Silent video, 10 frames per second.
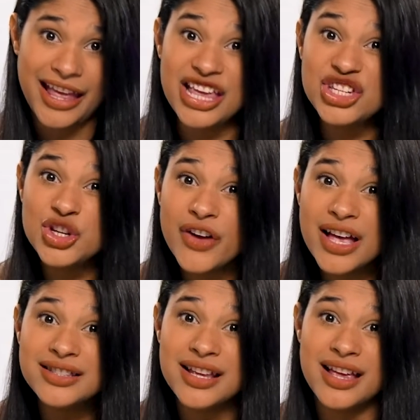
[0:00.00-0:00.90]
Each of
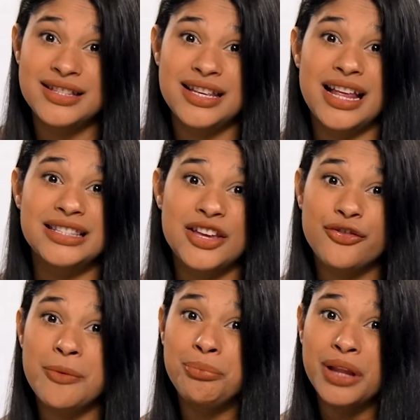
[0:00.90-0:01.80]
us is in a
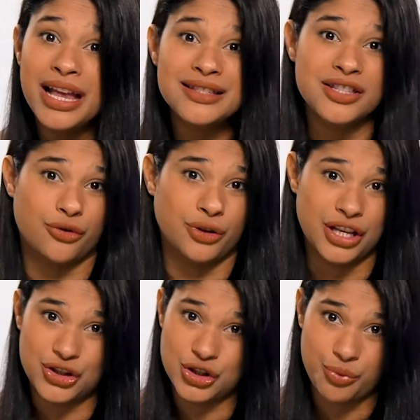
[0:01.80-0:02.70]
different place in our
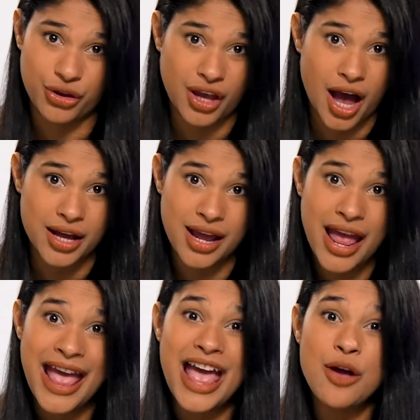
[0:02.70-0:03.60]
relationship with God,
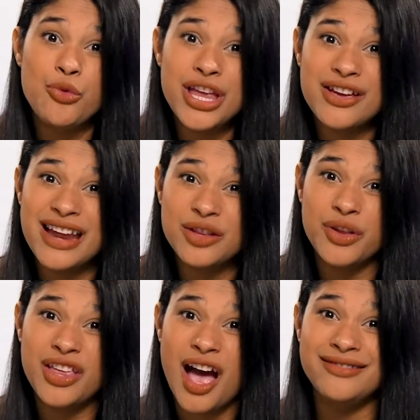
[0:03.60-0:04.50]
and we
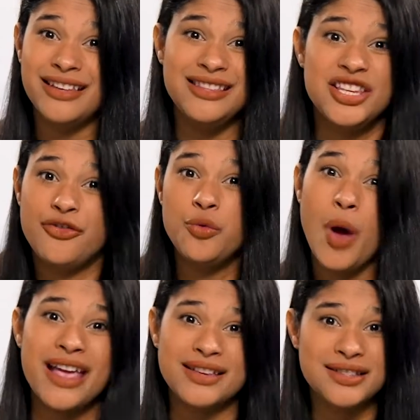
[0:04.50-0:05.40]
connect with God in different
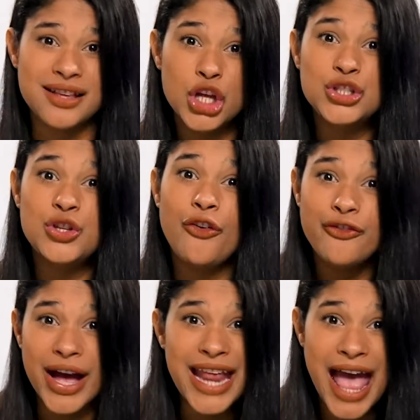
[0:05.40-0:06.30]
ways. So
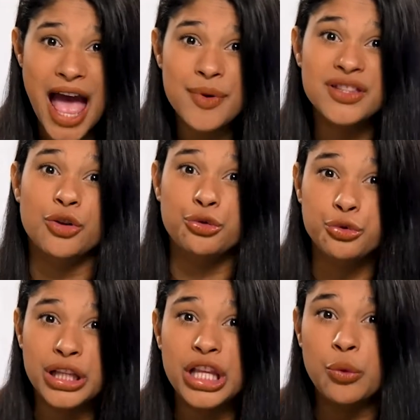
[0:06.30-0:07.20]
find a habit
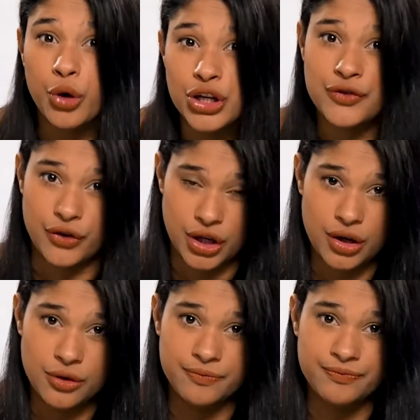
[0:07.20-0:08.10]
that really works for you.